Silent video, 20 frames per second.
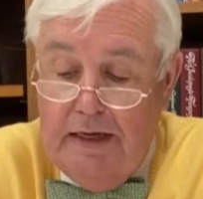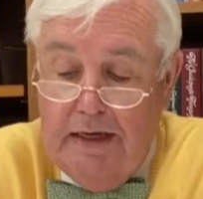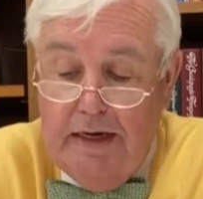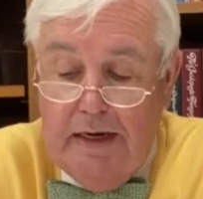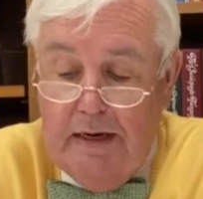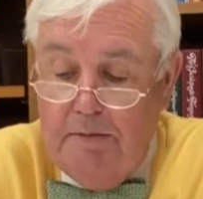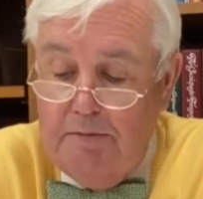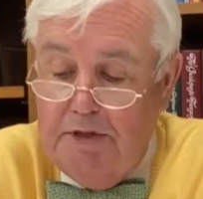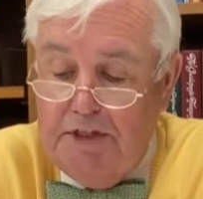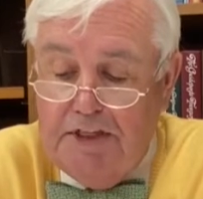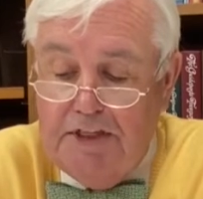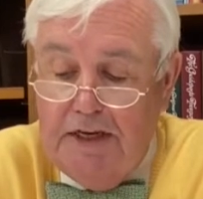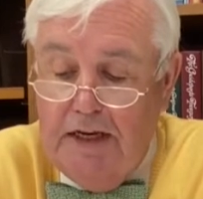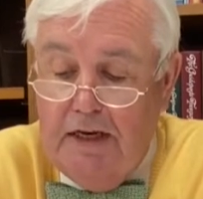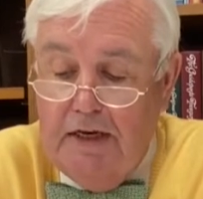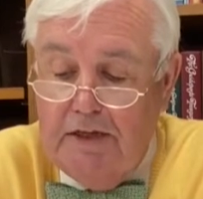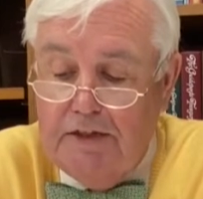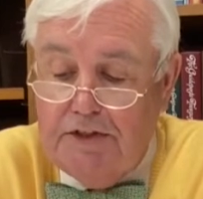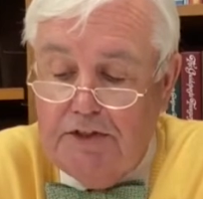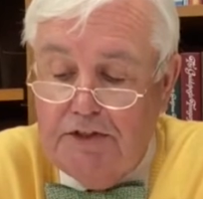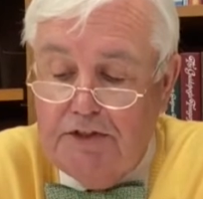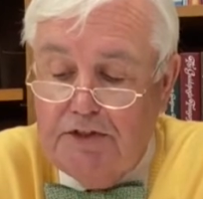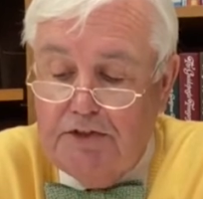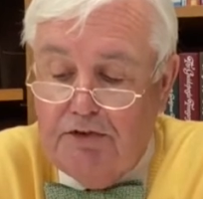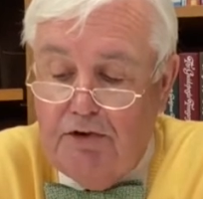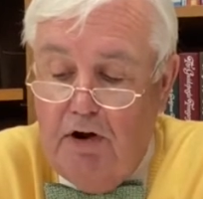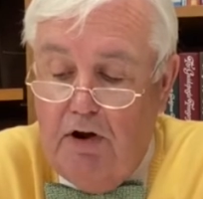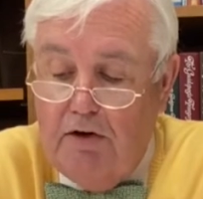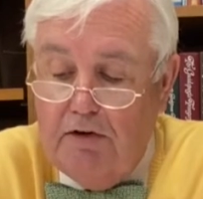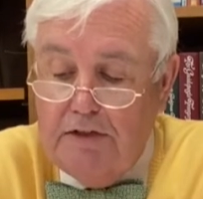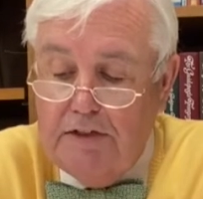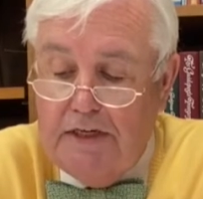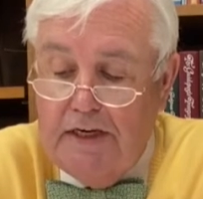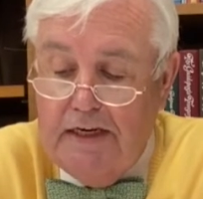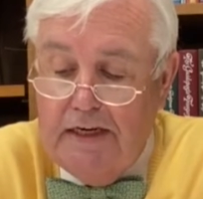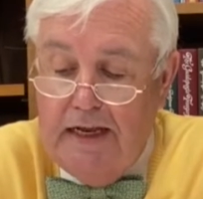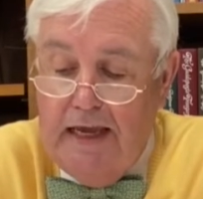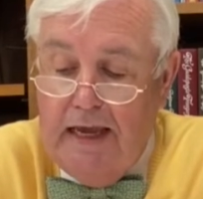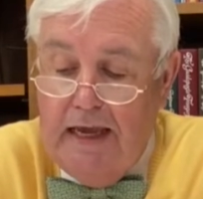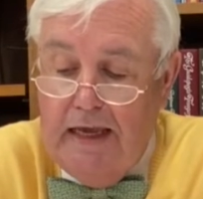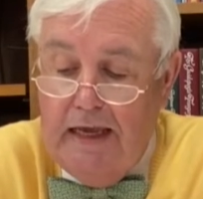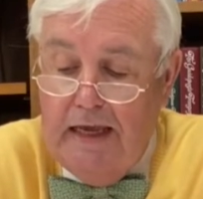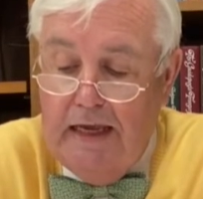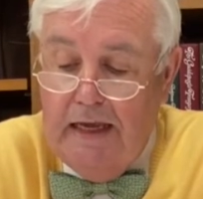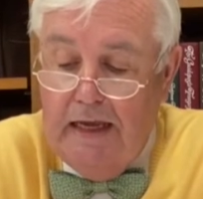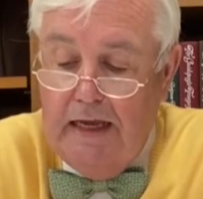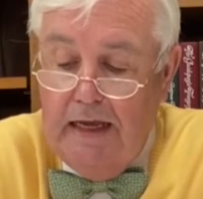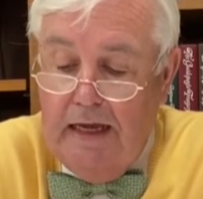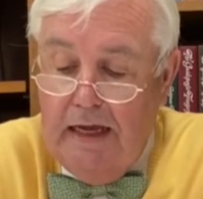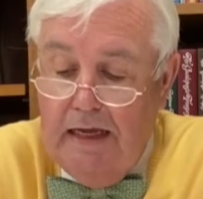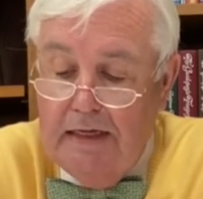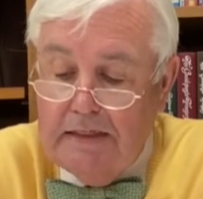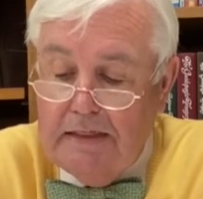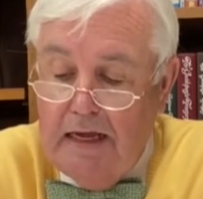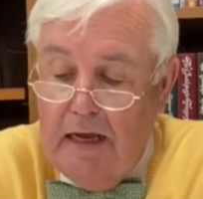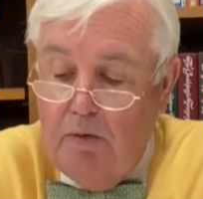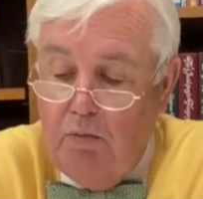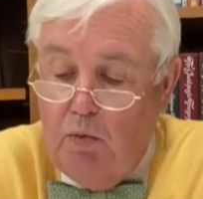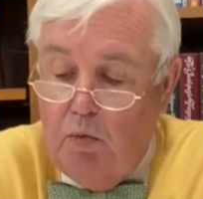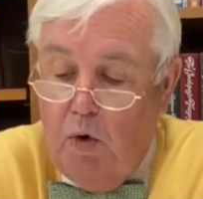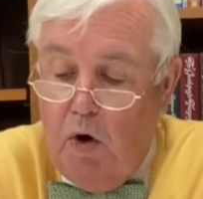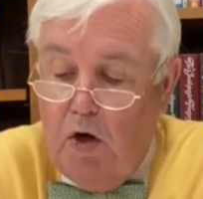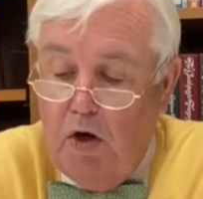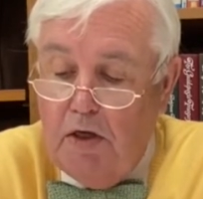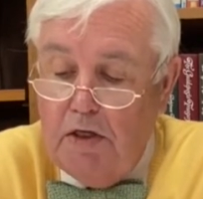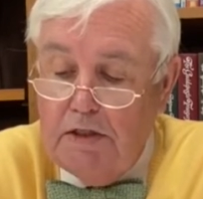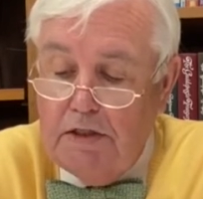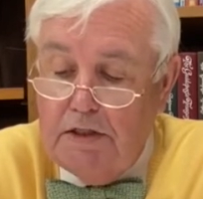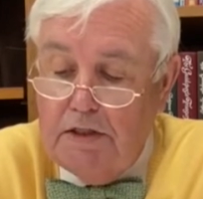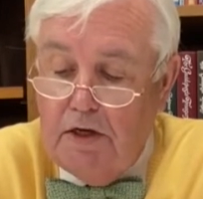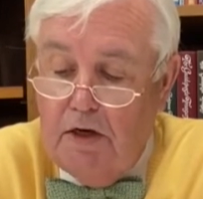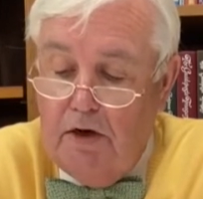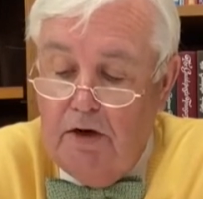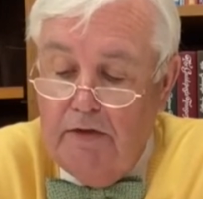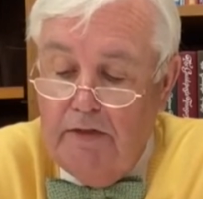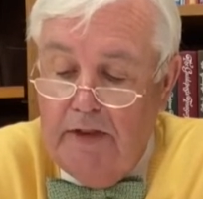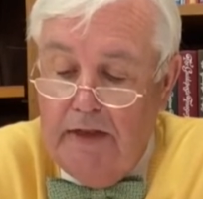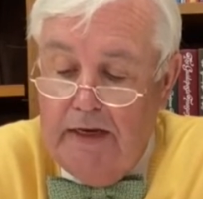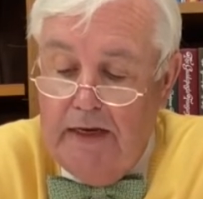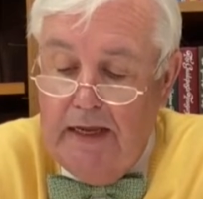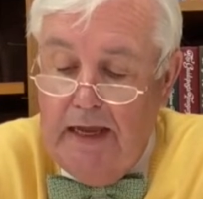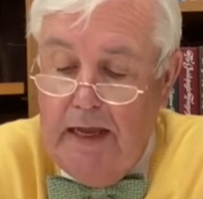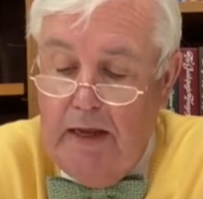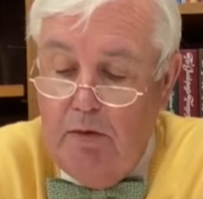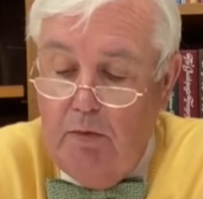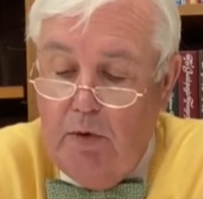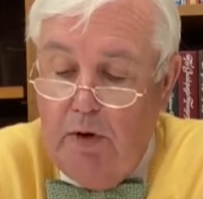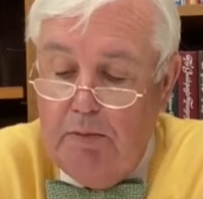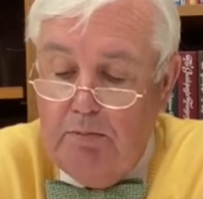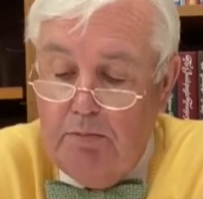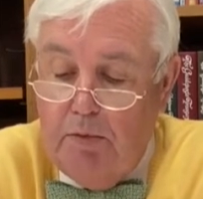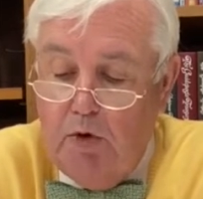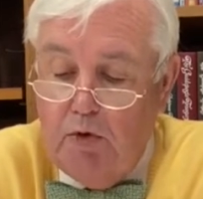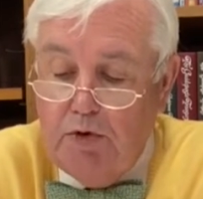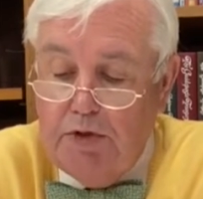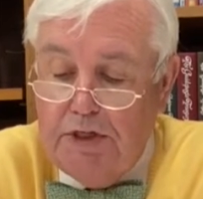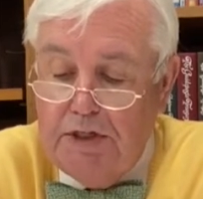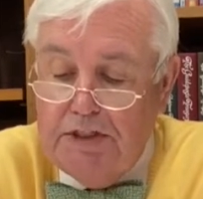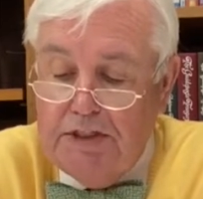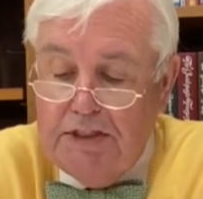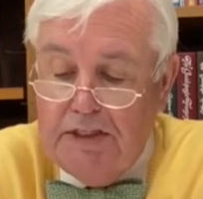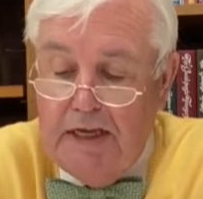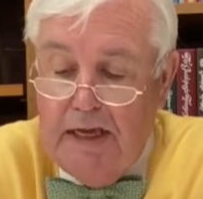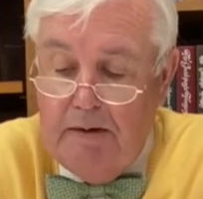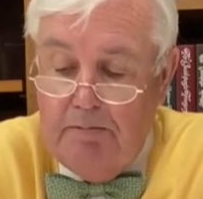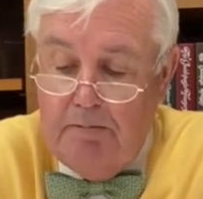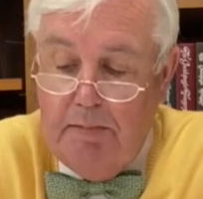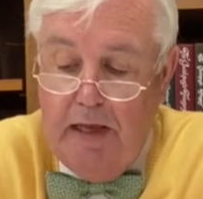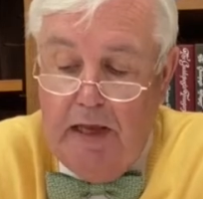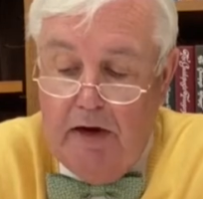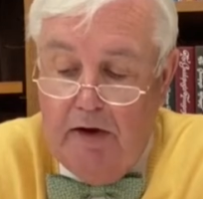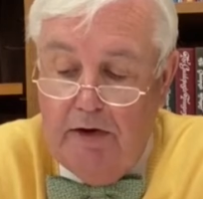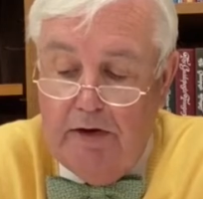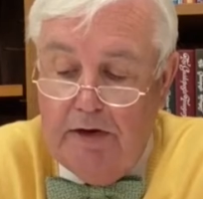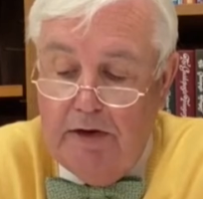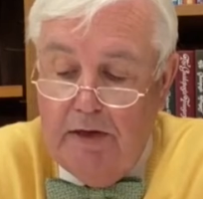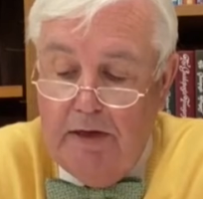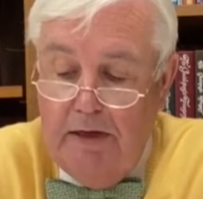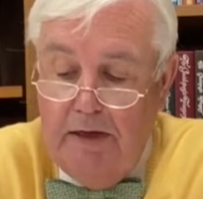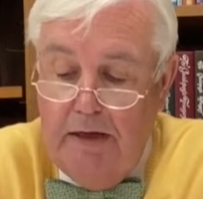and I'm still as strong today as I was on the day when Moses sent me out.